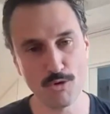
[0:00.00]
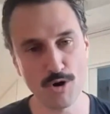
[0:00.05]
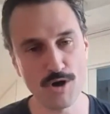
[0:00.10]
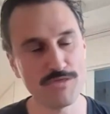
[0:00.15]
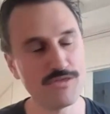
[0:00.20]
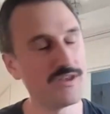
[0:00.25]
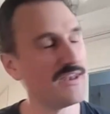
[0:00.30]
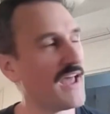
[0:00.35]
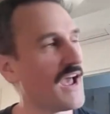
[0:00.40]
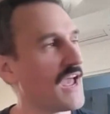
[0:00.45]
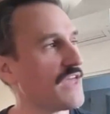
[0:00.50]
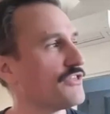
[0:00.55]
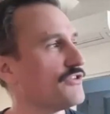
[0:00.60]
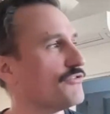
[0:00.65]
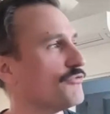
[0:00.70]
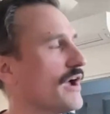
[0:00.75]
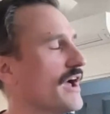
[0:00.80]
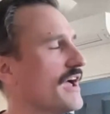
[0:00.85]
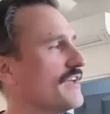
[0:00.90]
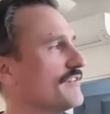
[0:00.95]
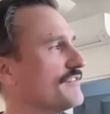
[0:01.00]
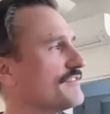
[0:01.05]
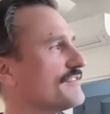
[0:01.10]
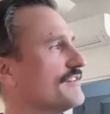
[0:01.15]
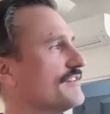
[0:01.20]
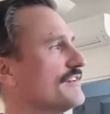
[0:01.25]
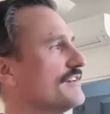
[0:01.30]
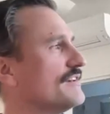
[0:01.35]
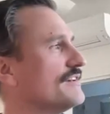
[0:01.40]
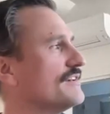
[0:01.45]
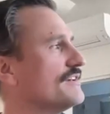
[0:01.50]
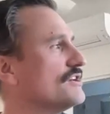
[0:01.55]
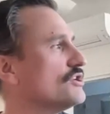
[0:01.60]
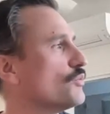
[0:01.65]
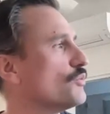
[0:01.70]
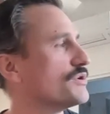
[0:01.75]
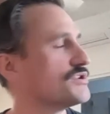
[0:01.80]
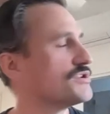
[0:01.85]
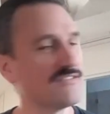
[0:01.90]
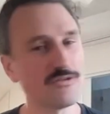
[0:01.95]
point that Nathan raised,
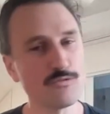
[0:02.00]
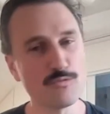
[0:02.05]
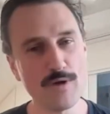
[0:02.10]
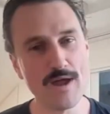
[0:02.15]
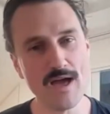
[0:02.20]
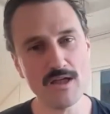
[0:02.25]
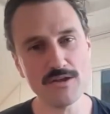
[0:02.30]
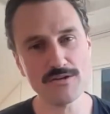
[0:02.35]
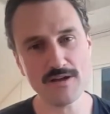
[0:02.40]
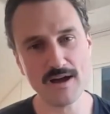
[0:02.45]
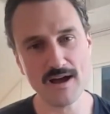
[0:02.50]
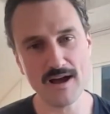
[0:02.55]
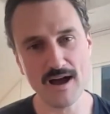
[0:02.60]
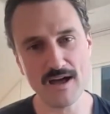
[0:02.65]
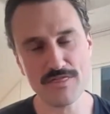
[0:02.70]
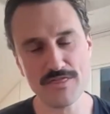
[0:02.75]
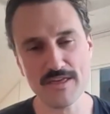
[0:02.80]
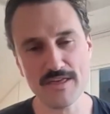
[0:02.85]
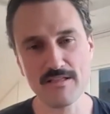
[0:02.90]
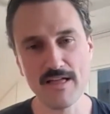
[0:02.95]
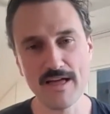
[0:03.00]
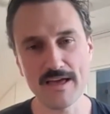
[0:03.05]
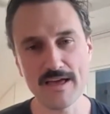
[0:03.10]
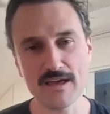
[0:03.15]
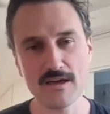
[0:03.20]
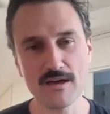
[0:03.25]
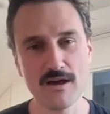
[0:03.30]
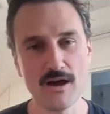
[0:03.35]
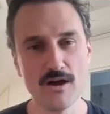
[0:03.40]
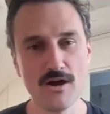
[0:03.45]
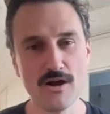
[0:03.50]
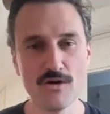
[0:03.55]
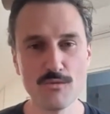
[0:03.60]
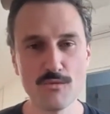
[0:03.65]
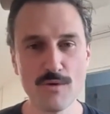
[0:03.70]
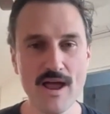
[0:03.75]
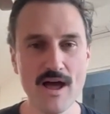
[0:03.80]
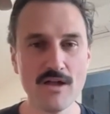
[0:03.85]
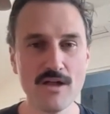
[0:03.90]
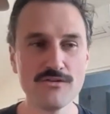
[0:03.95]
which is around, I think, like
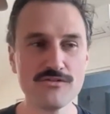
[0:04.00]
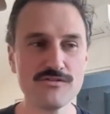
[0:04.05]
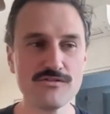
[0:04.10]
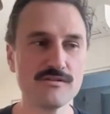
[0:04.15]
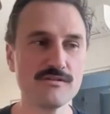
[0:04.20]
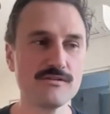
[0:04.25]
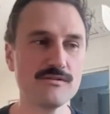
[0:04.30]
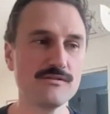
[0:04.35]
around